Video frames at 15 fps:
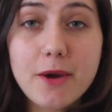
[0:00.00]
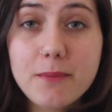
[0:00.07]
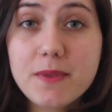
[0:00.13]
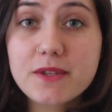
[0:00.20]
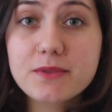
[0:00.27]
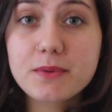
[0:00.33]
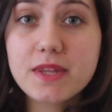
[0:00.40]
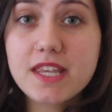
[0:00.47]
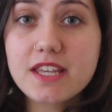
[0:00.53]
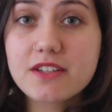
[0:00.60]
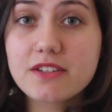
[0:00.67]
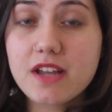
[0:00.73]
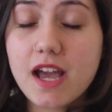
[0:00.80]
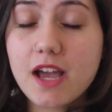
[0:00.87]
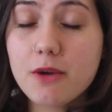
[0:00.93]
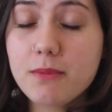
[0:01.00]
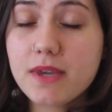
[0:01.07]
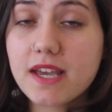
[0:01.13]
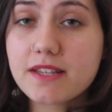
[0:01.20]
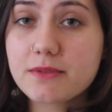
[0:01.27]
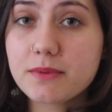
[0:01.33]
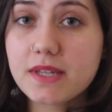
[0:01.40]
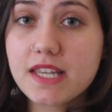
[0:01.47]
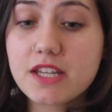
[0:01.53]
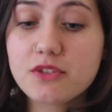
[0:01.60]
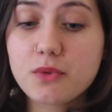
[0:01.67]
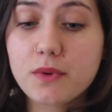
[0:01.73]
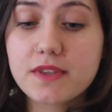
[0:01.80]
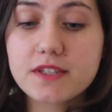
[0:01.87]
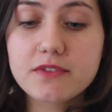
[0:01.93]
I hope this really, I hope you guys really
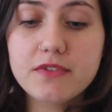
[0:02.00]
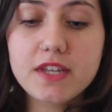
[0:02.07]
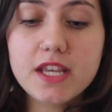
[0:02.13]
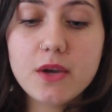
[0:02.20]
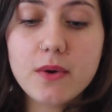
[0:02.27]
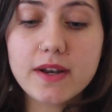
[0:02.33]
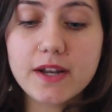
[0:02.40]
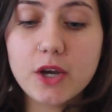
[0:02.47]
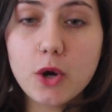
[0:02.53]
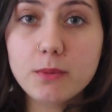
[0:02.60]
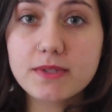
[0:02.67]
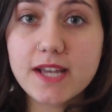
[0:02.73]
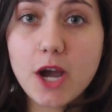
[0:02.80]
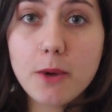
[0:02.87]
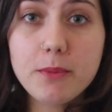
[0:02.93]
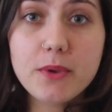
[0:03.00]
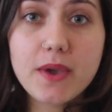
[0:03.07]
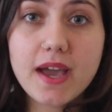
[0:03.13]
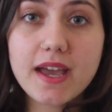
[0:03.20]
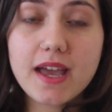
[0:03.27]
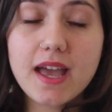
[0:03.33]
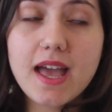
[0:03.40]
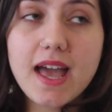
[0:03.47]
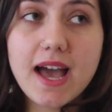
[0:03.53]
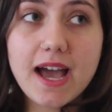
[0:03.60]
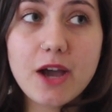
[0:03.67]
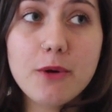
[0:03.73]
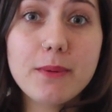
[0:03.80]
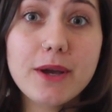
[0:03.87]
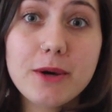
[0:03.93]
enjoyed this video, and I hope to help you guys.
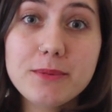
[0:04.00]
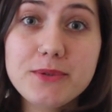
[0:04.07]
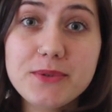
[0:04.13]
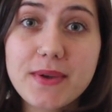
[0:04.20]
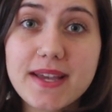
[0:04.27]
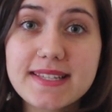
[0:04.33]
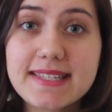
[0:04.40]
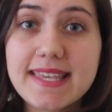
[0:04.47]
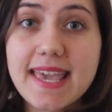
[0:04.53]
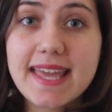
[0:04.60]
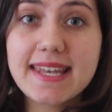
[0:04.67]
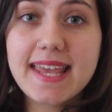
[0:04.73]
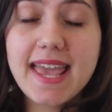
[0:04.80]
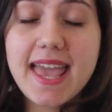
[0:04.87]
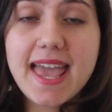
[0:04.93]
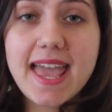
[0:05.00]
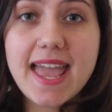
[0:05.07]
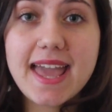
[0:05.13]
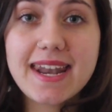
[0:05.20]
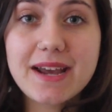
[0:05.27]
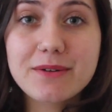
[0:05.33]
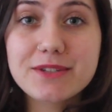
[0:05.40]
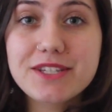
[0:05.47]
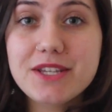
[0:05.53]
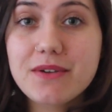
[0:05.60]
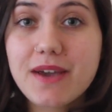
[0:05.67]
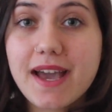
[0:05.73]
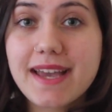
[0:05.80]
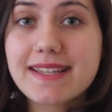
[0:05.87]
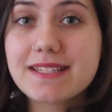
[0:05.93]
I hope it helped you guys again, and I will see
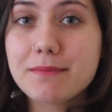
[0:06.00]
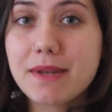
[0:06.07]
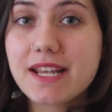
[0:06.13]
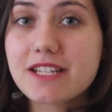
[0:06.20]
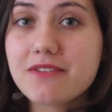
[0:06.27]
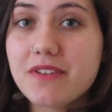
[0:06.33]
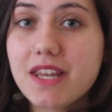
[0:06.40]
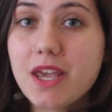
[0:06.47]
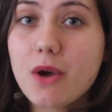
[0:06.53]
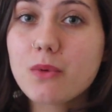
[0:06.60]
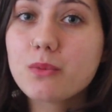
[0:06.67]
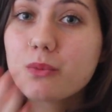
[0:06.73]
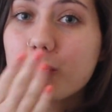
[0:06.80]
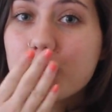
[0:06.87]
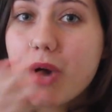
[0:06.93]
you guys in my next video.